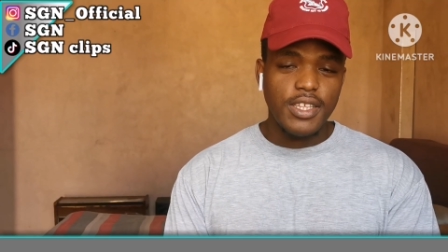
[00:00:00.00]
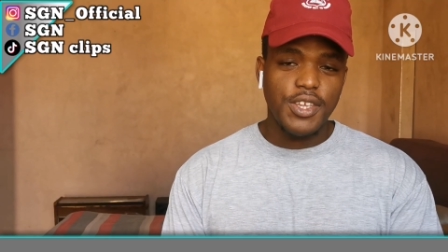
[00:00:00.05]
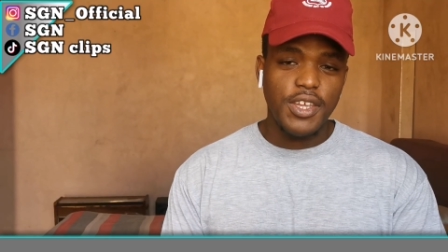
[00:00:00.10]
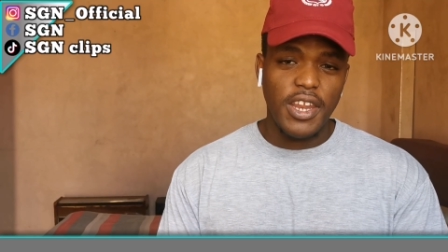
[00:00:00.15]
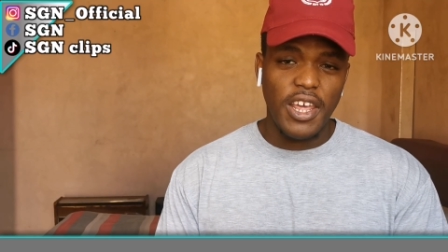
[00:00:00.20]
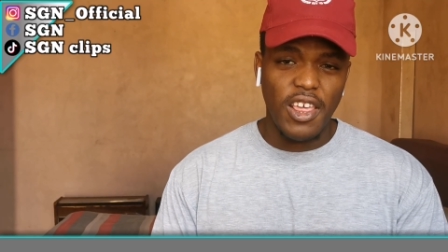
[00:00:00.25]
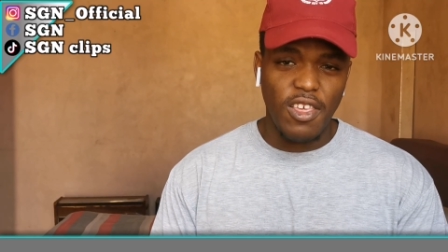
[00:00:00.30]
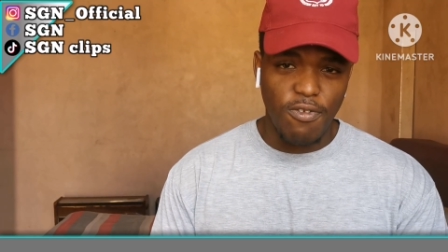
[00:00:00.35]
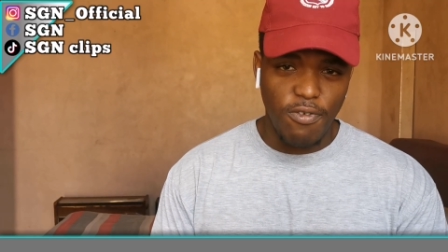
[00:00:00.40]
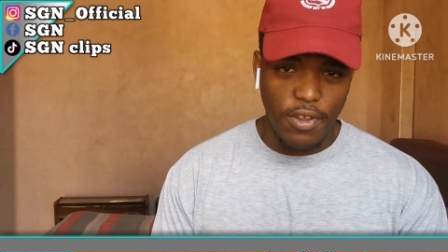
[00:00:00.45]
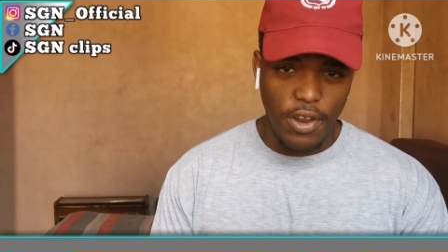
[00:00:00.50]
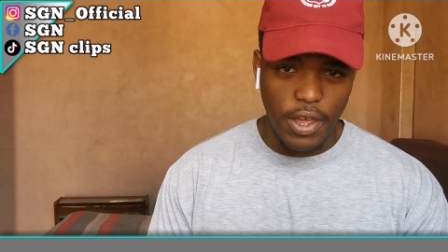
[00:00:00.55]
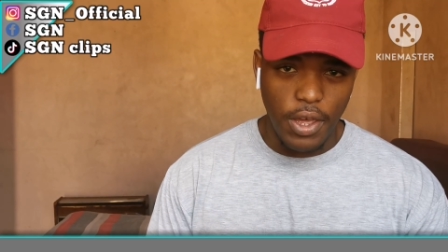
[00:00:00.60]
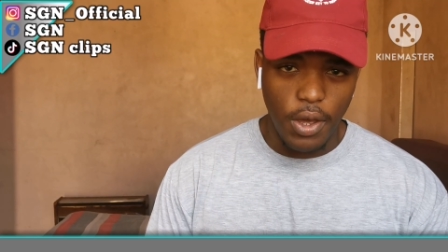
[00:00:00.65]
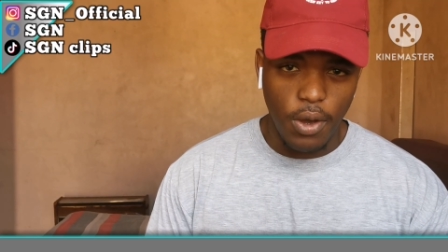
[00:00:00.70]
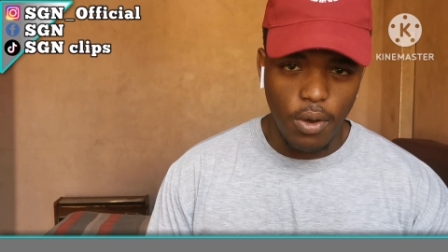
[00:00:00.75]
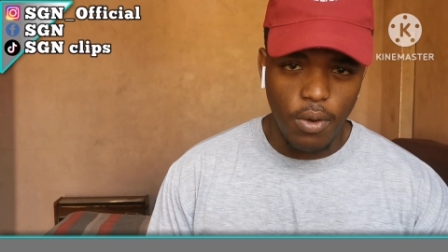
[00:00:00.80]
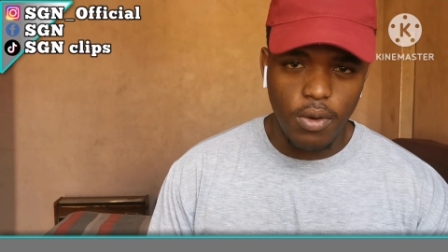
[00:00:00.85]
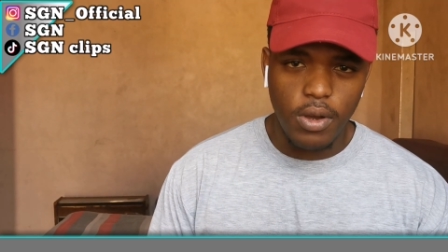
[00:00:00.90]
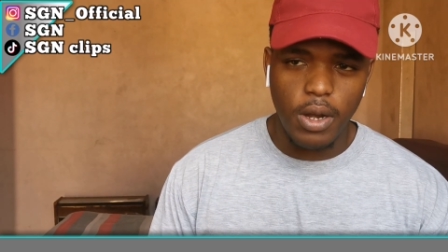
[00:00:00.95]
In today's
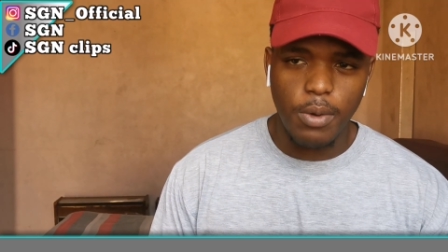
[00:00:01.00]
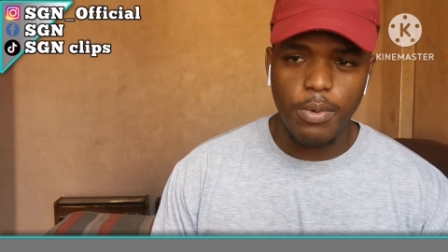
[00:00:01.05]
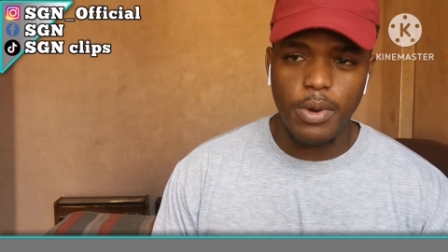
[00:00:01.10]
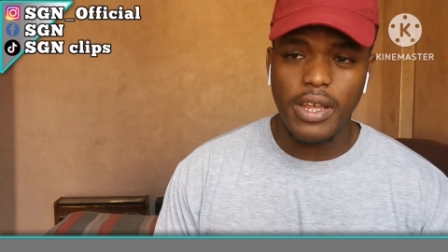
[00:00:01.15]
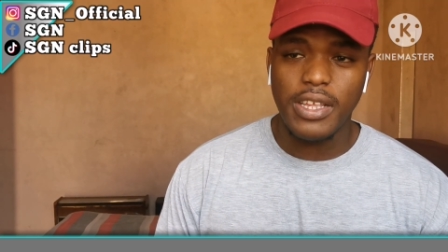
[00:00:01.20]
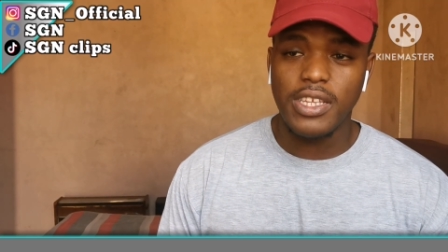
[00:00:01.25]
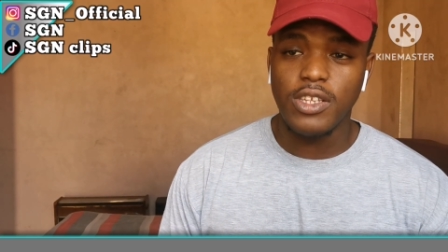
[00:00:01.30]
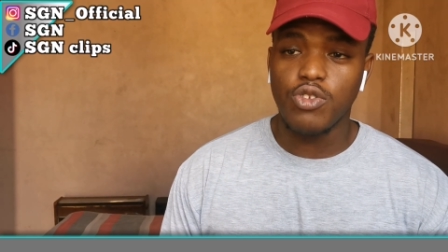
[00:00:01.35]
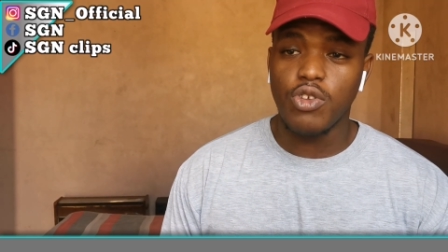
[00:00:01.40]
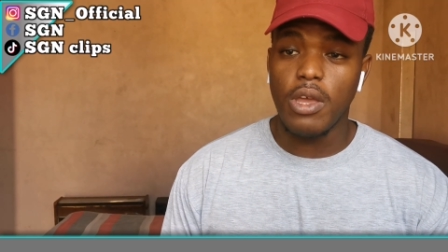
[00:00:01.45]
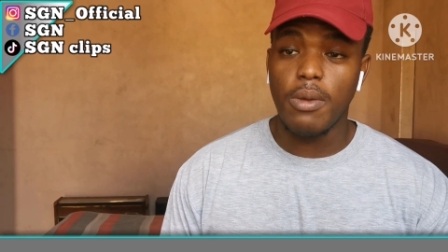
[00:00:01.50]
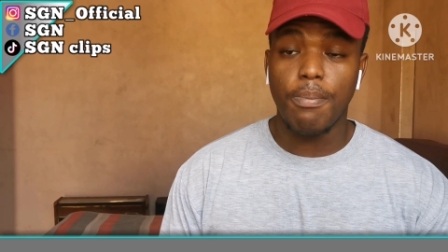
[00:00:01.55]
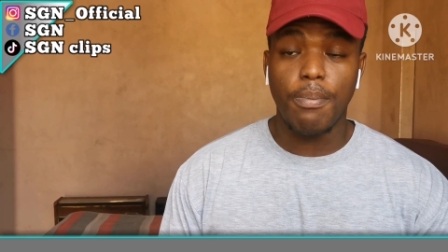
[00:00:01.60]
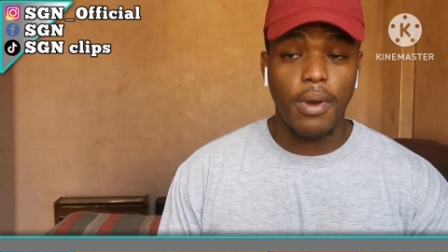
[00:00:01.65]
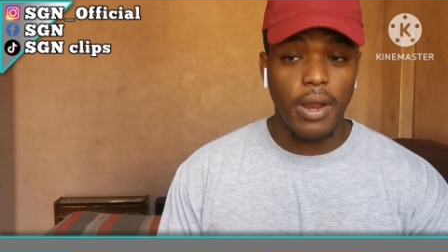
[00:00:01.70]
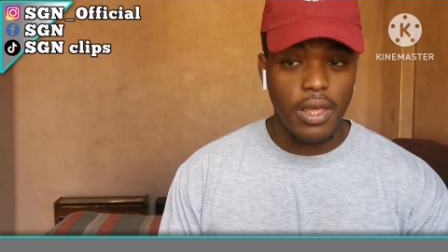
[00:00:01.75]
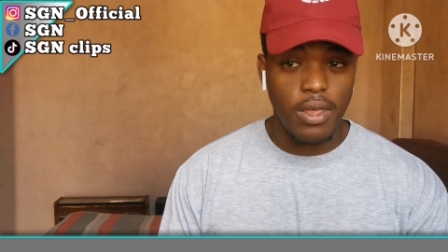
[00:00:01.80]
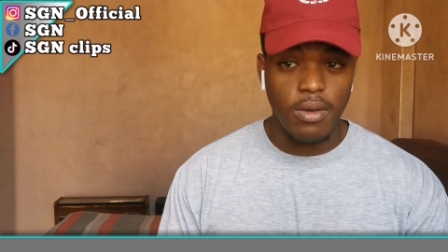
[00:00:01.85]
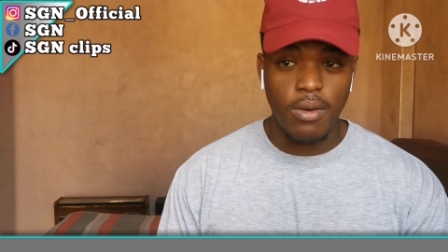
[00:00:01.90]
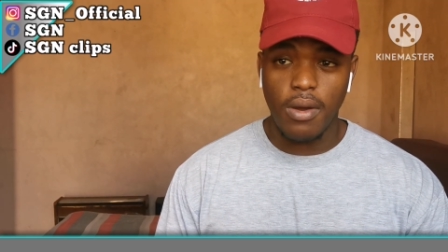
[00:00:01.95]
video, I'm gonna break into a
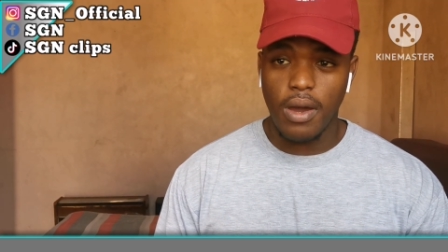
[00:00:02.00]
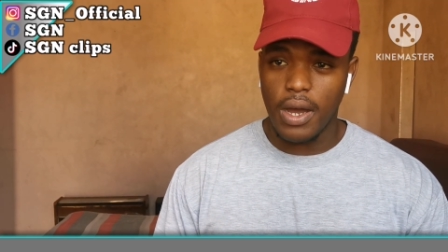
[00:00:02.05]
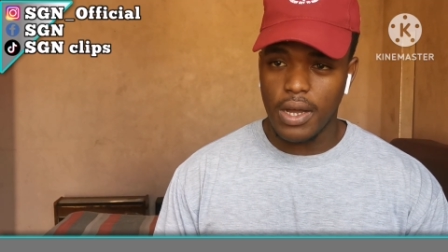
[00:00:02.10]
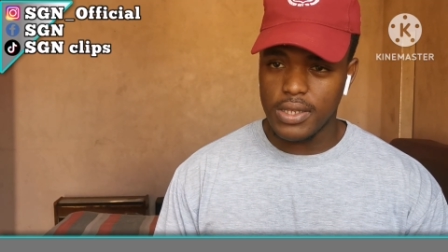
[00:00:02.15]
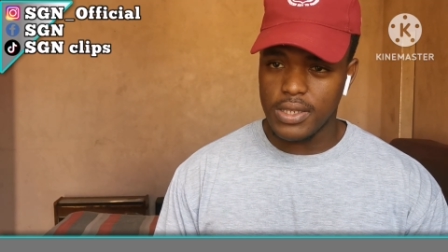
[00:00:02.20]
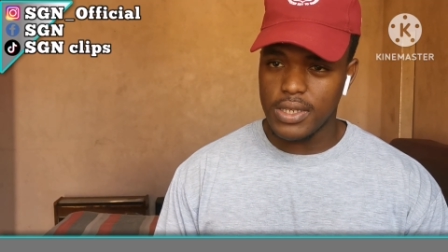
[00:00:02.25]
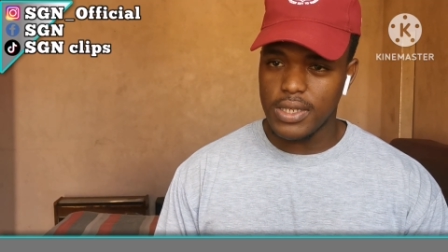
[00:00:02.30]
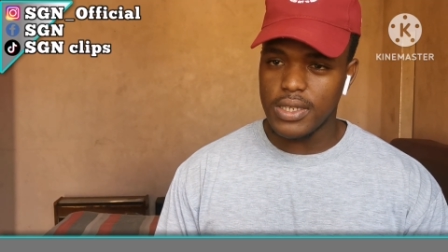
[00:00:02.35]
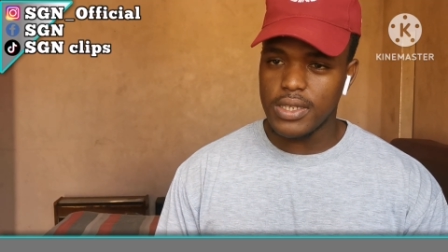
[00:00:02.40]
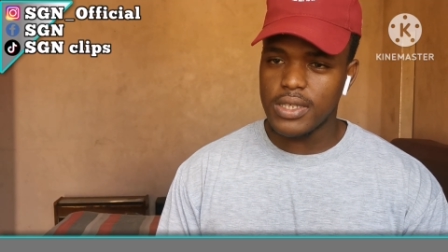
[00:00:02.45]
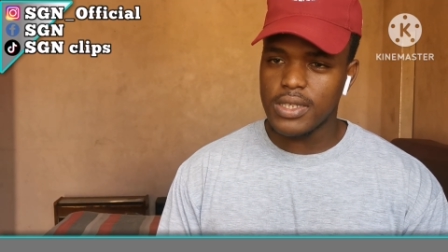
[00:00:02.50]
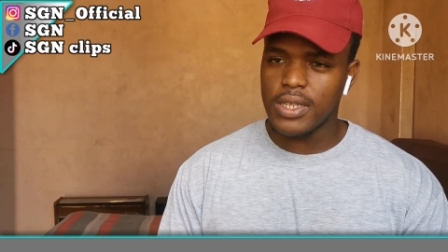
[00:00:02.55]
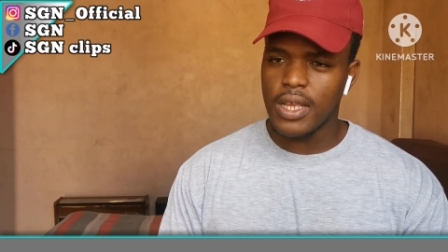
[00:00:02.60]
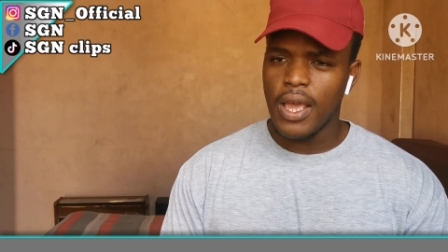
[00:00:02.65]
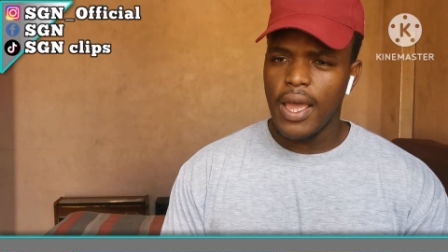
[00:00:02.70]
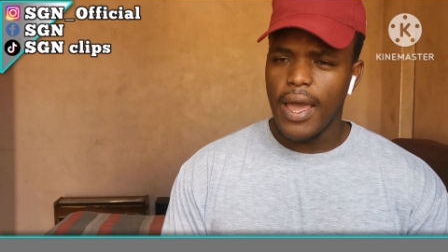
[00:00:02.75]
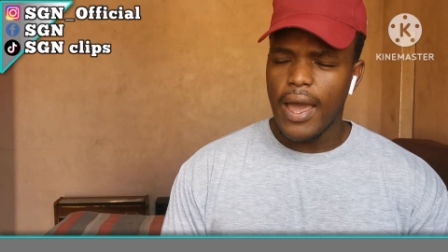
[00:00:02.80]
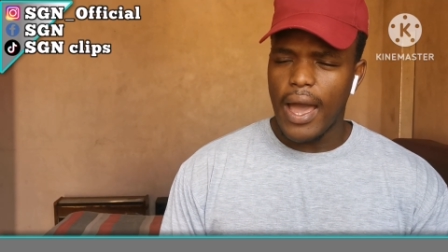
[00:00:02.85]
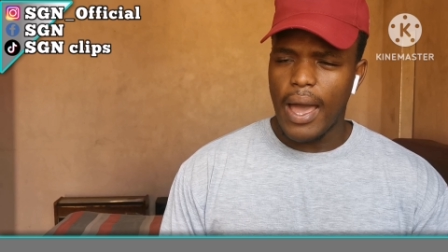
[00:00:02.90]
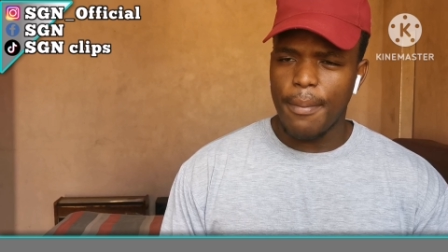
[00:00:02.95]
brand new artist